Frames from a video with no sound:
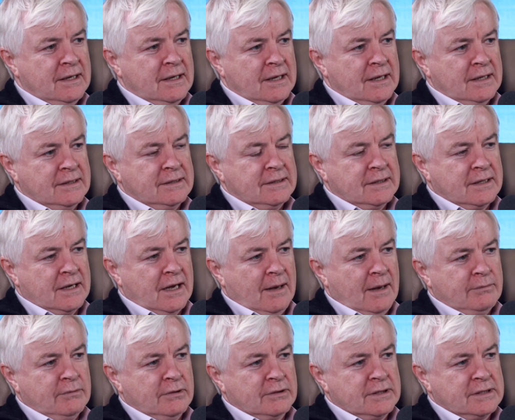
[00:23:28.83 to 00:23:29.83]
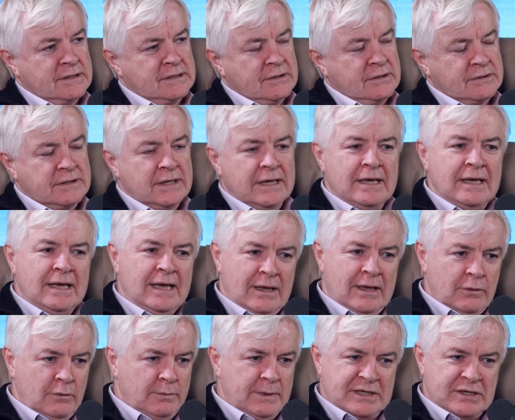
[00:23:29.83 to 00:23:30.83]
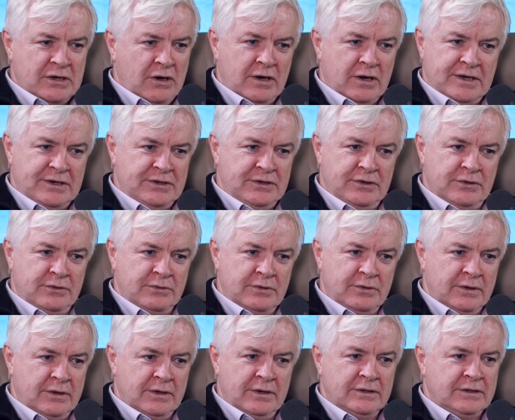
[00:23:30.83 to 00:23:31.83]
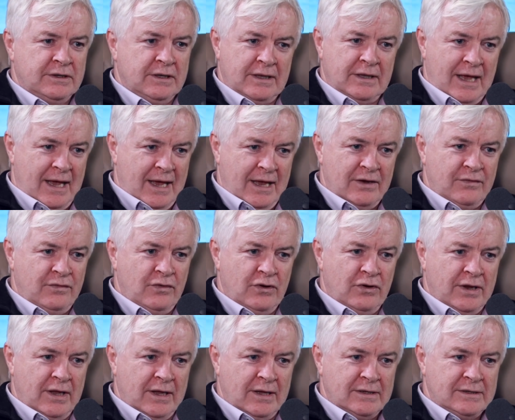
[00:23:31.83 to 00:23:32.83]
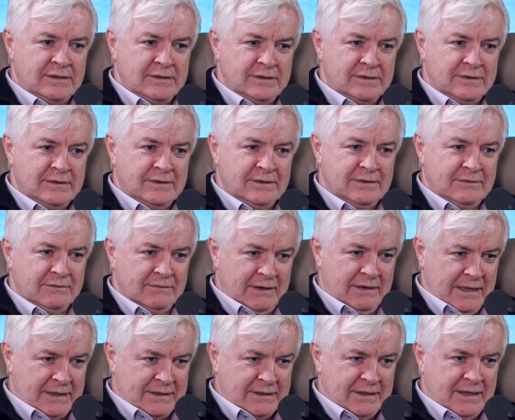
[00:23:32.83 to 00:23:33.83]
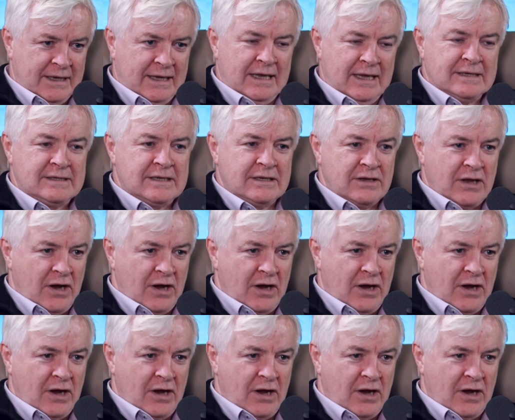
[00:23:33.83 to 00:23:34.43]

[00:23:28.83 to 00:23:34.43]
And the cop looked at us and goes, He will be talking to you till the end of your days, right? He is a